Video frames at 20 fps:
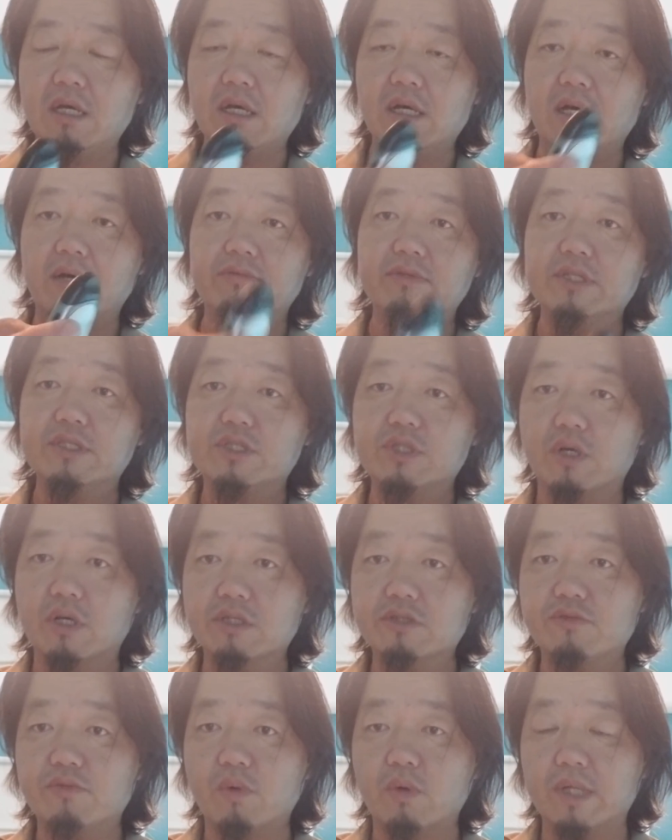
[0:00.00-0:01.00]
of the
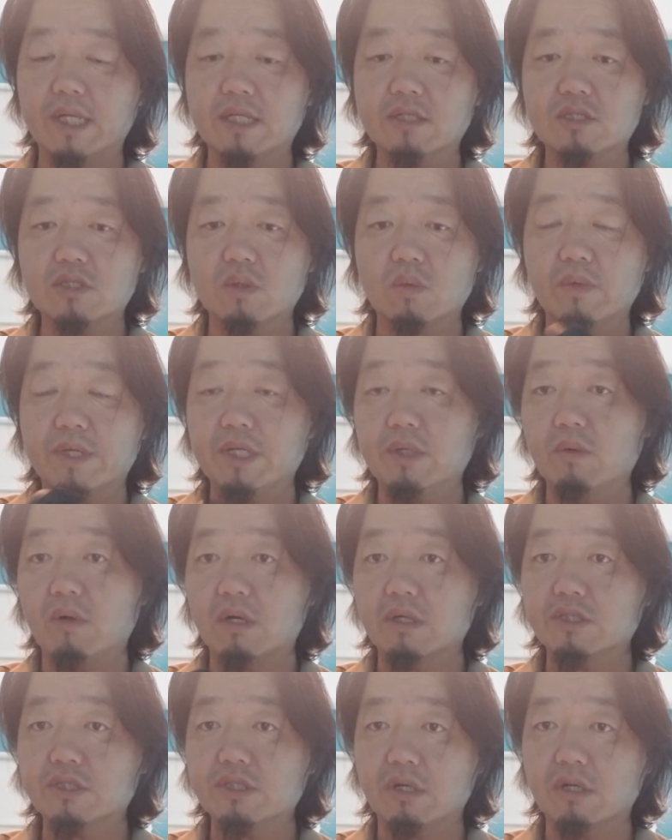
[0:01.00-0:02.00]
charge for that. So when you
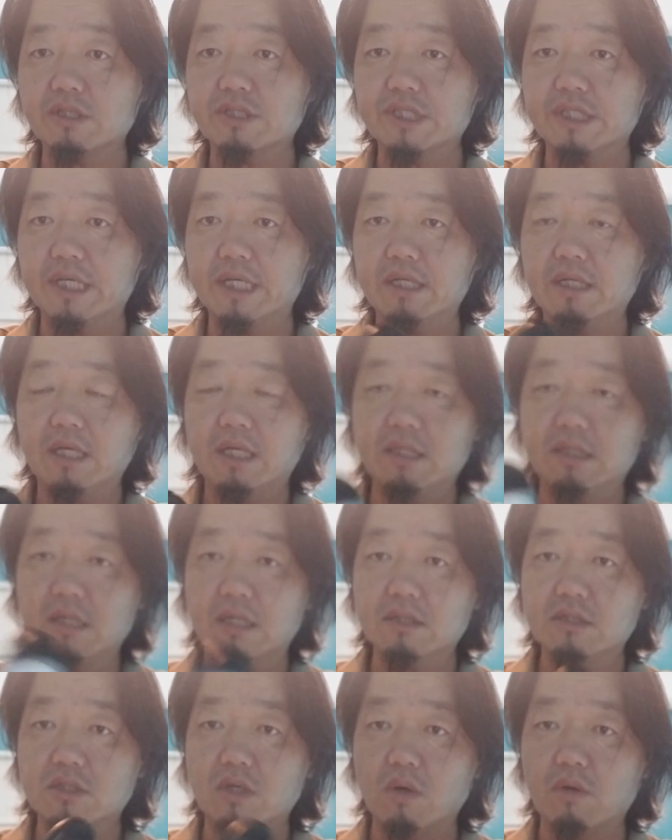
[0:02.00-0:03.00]
are charging it, it
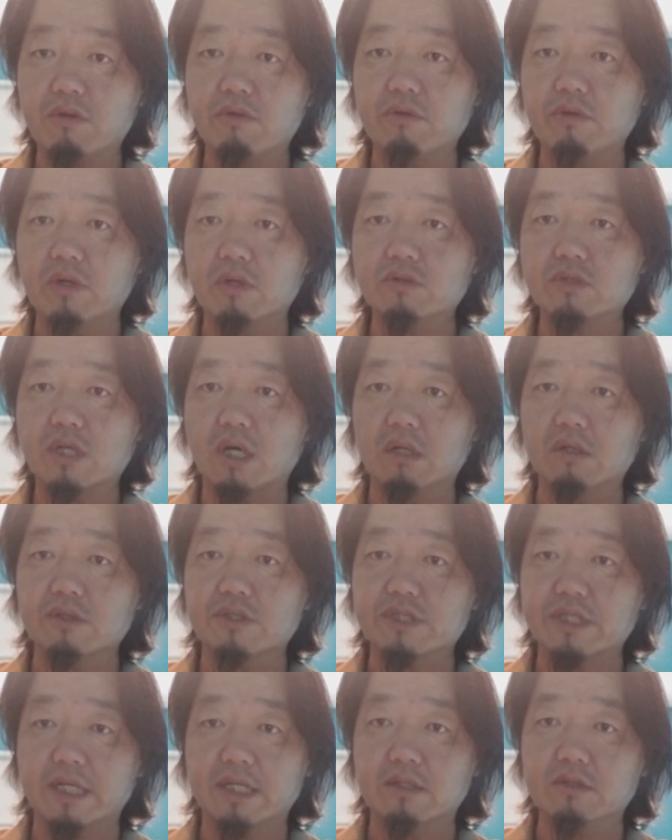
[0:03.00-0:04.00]
does go through those color
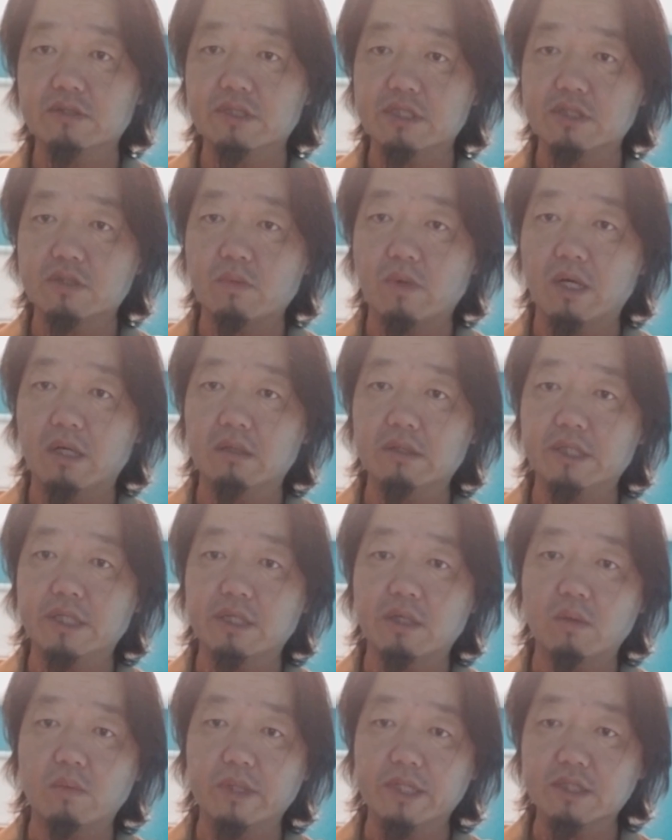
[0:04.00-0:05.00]
cycles as well. You
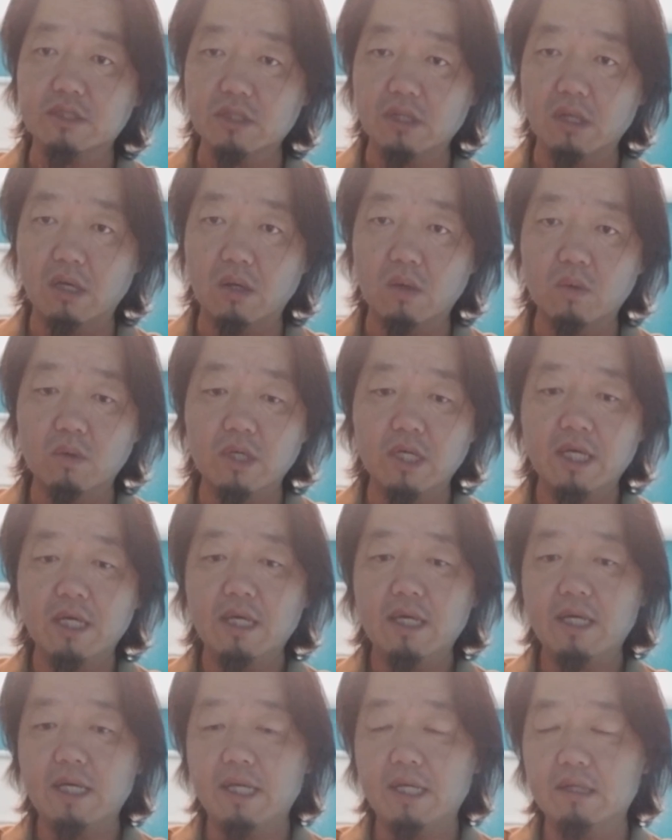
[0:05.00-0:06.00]
know, when it's low,
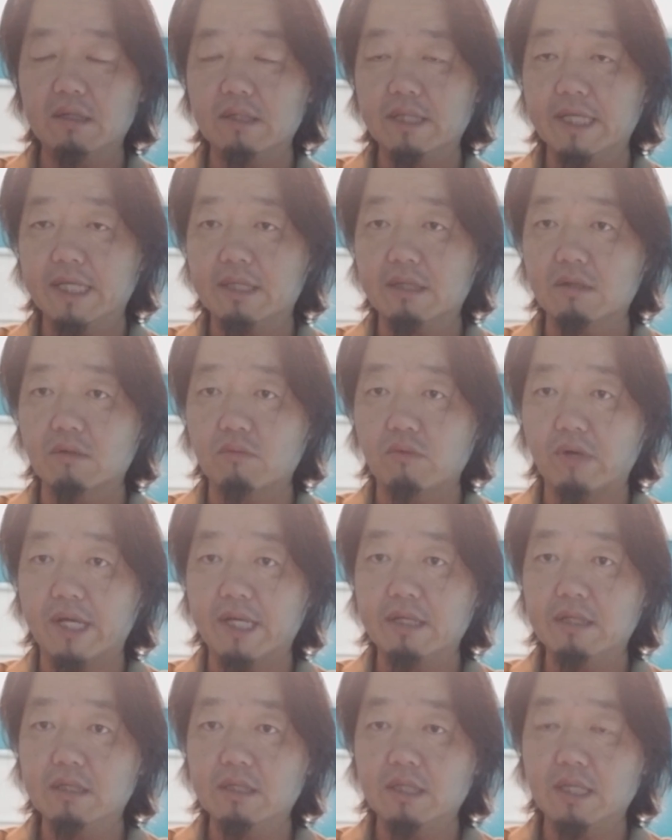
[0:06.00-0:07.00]
it'll hit the
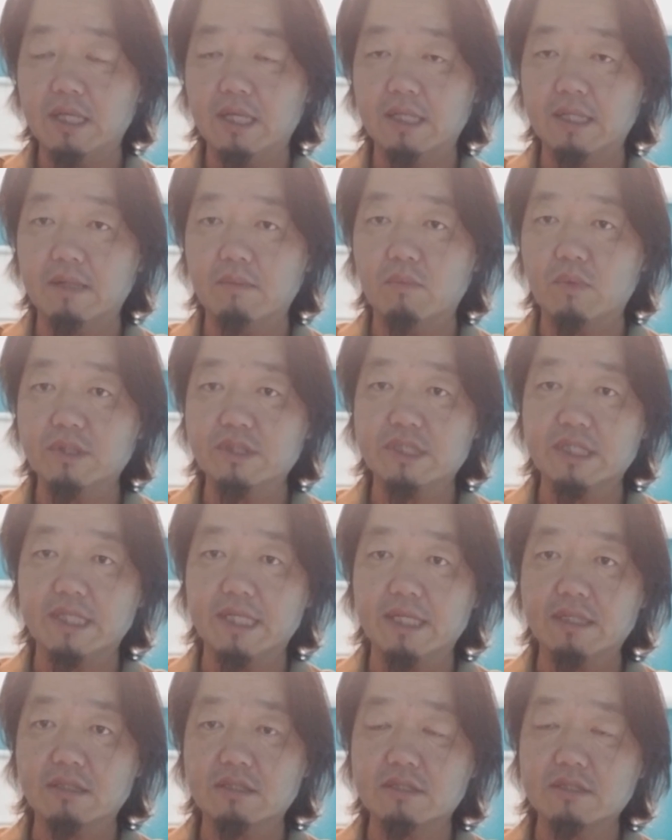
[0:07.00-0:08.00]
red, and then once it
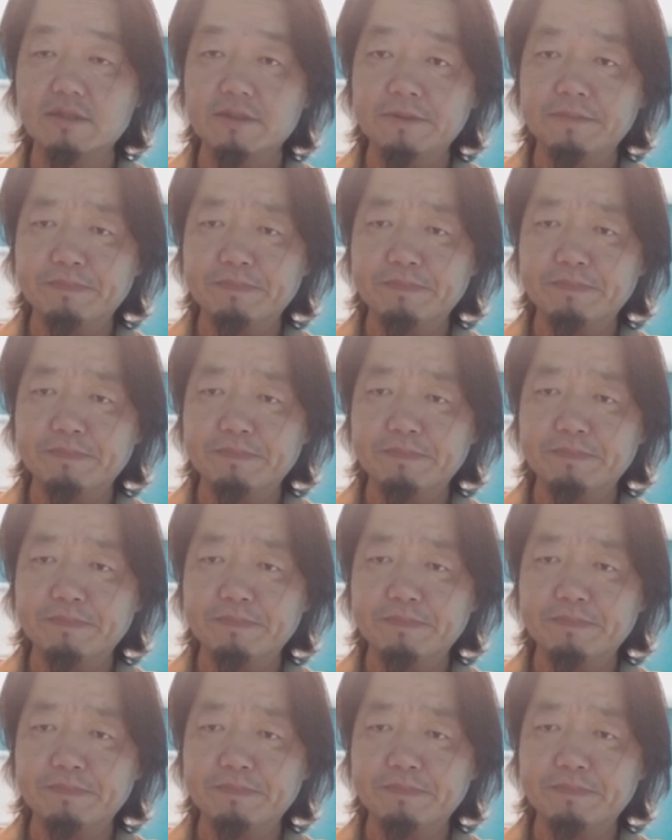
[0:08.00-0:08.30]
gets,